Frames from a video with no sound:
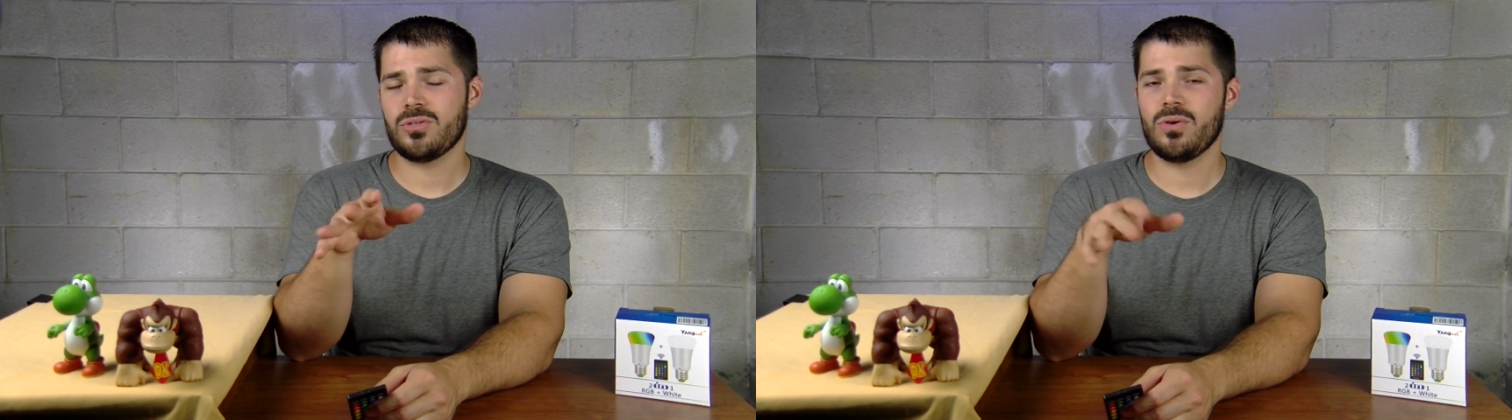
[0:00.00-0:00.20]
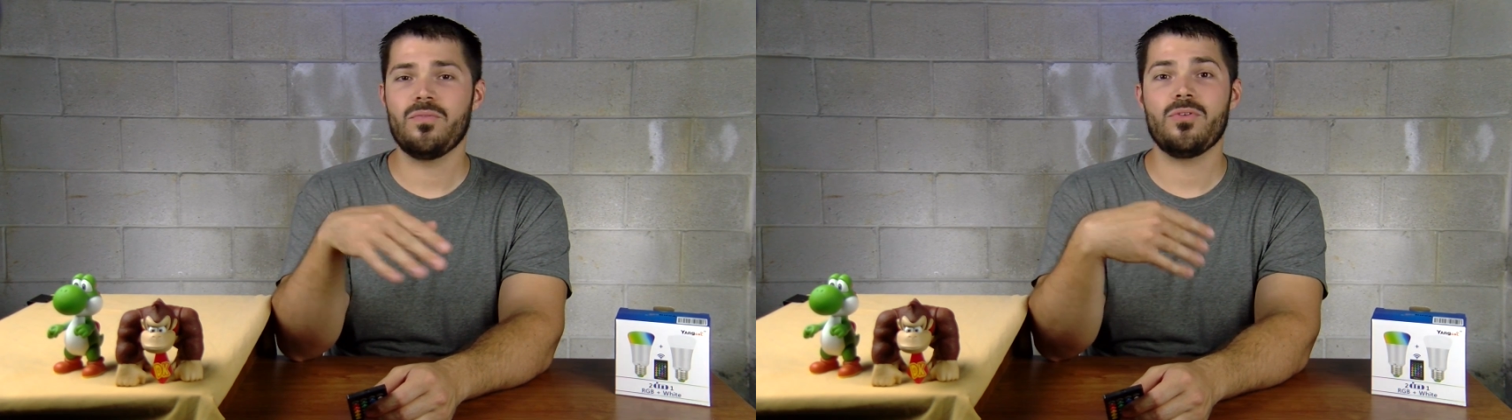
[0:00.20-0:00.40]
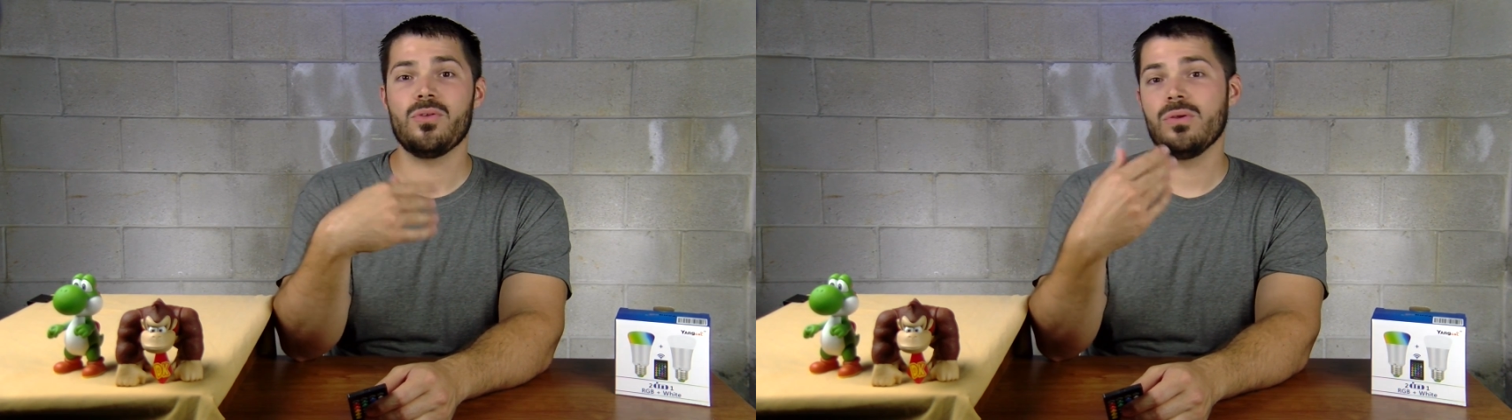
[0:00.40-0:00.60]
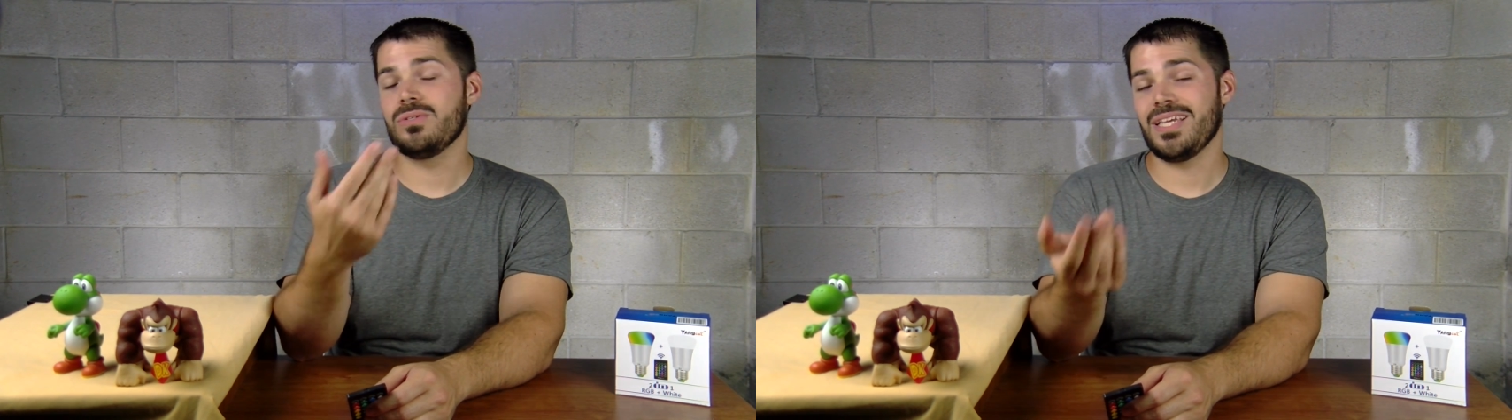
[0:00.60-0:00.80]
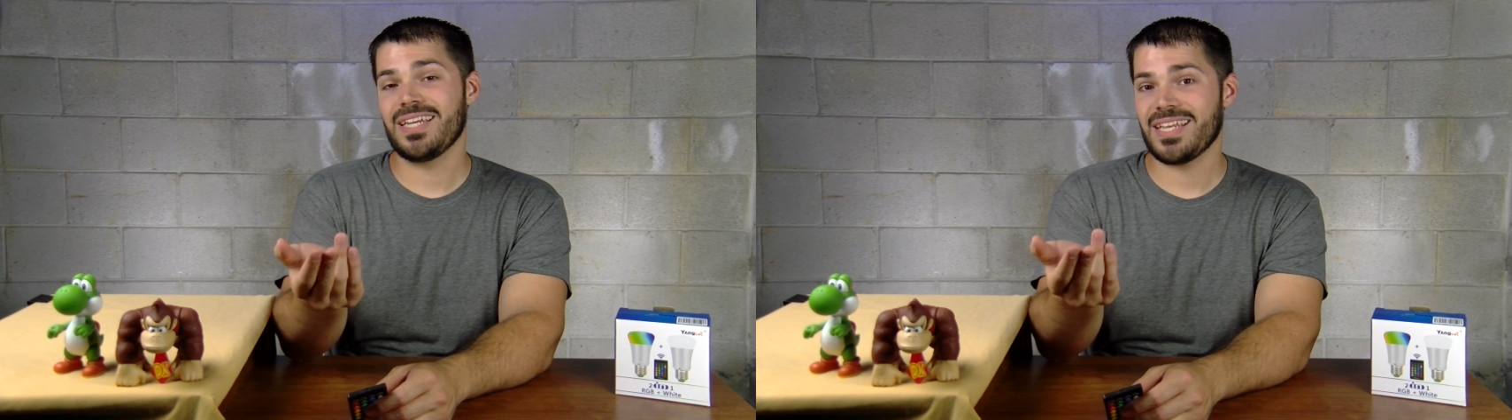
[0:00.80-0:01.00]
to if you
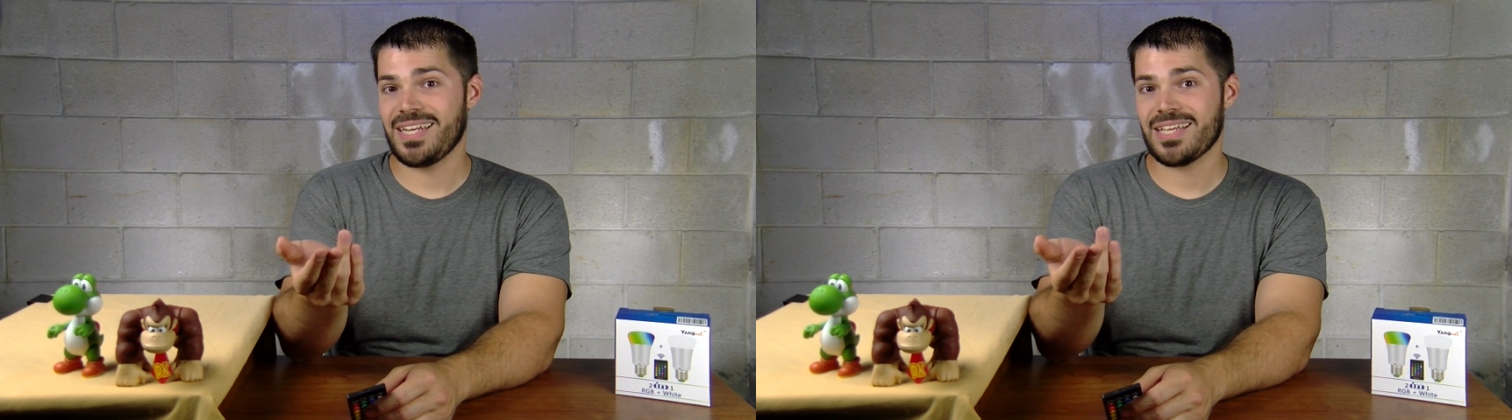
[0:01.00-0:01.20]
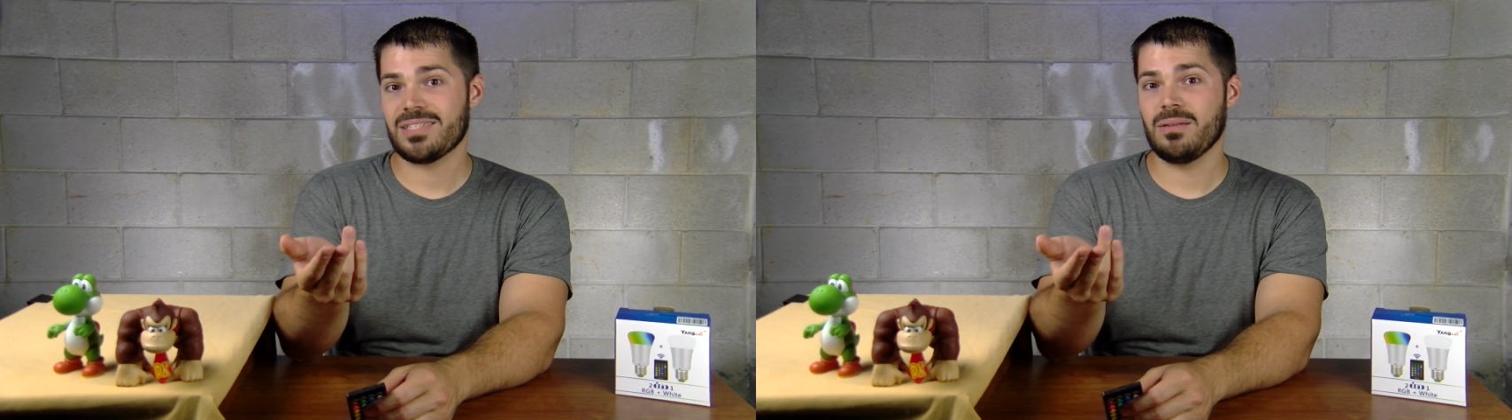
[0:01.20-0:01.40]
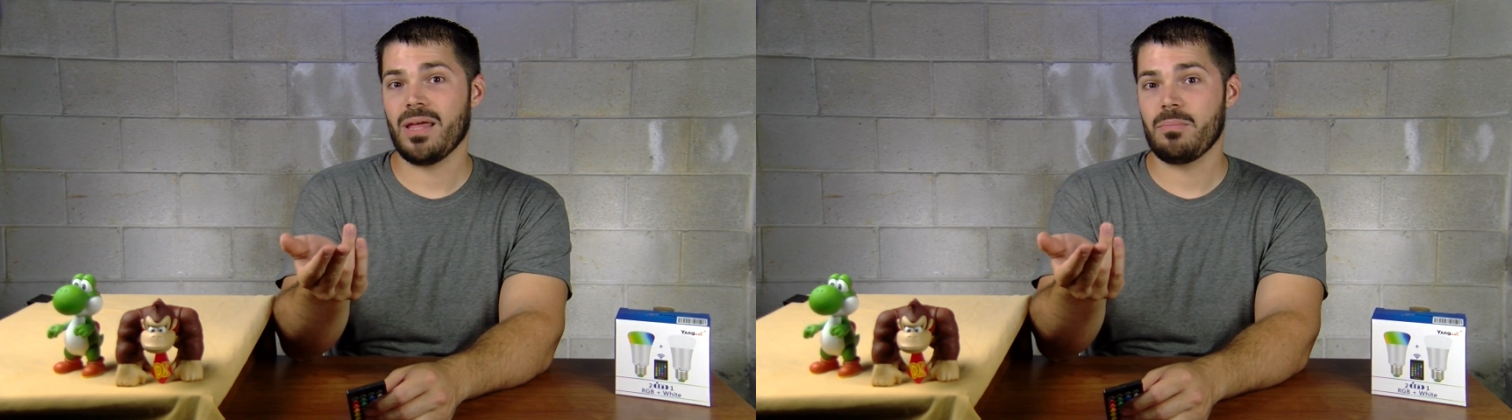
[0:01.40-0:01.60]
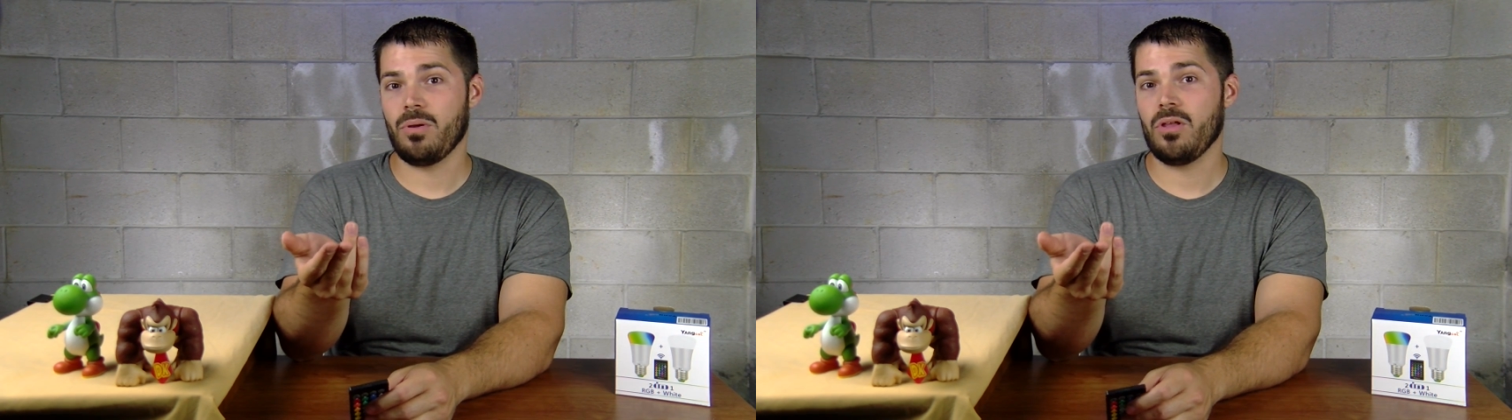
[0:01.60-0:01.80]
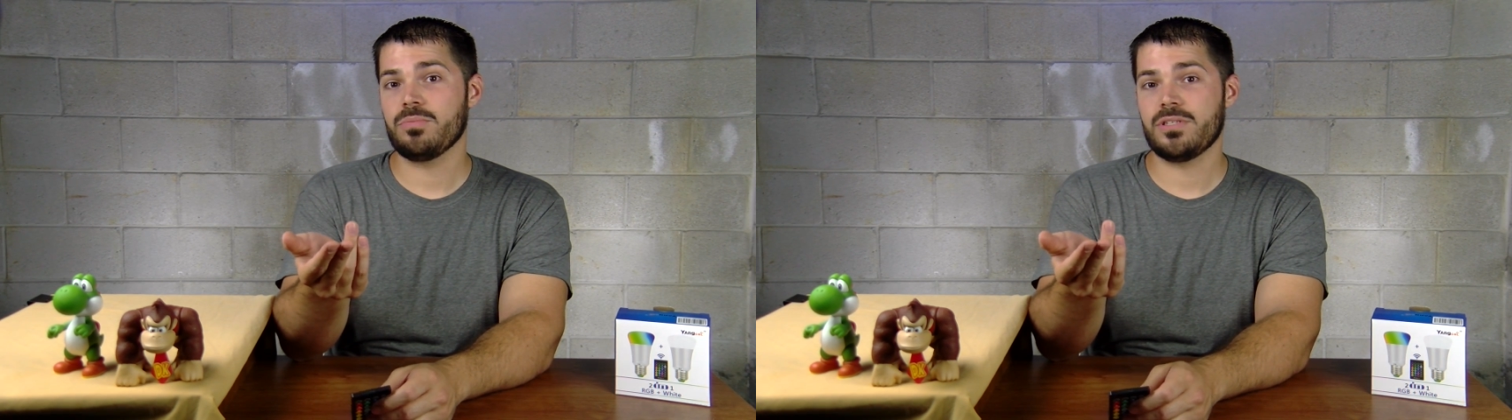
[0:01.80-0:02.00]
use incandescent light
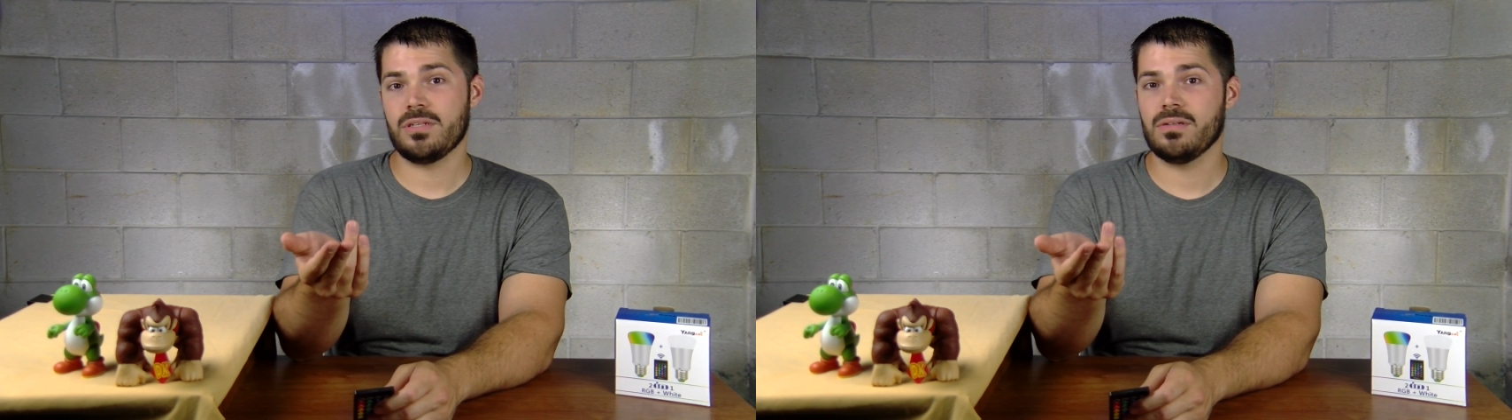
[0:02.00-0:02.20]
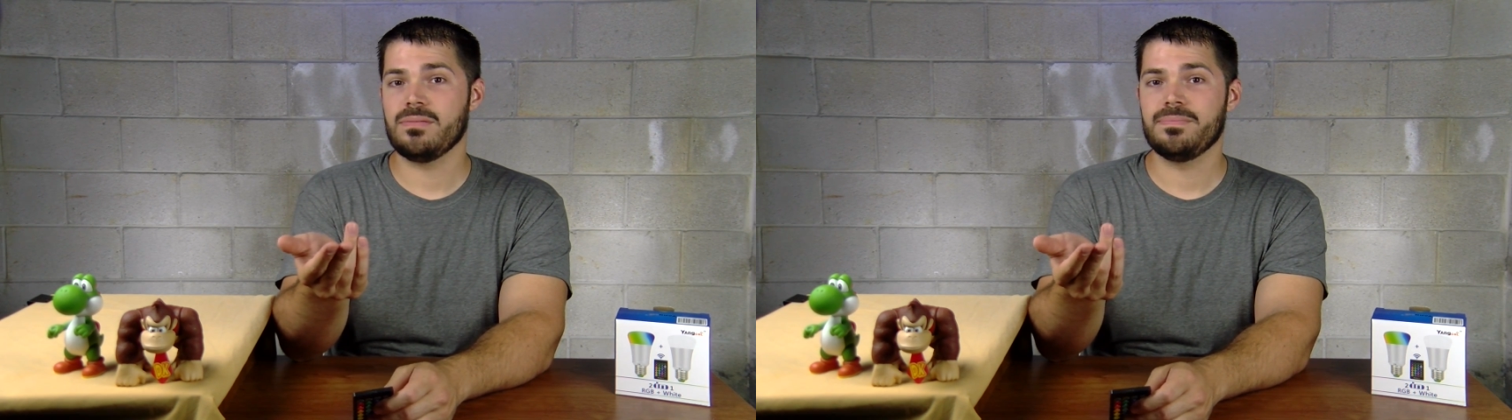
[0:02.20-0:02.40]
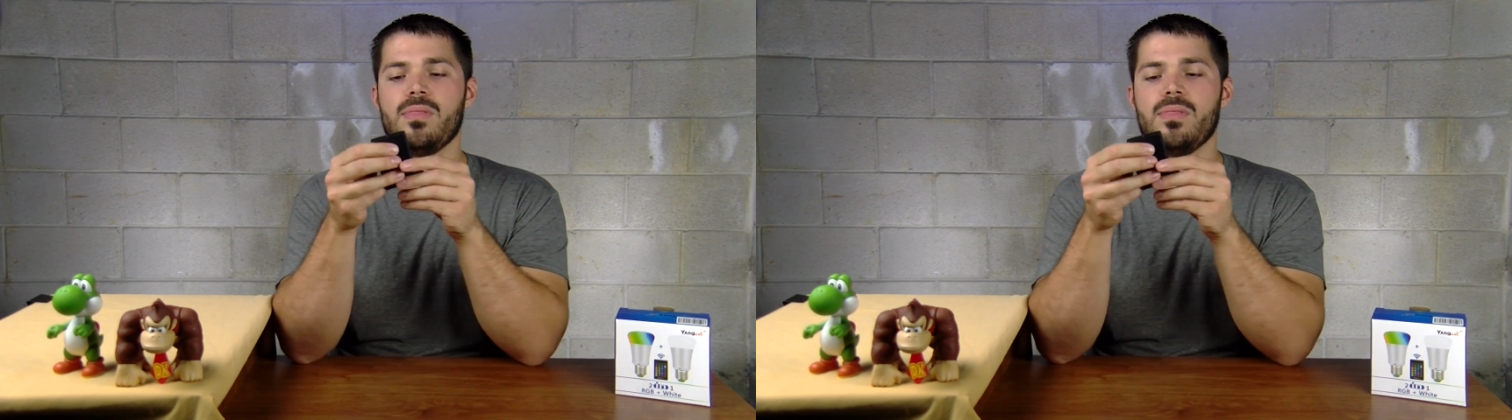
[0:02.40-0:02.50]
bulbs still.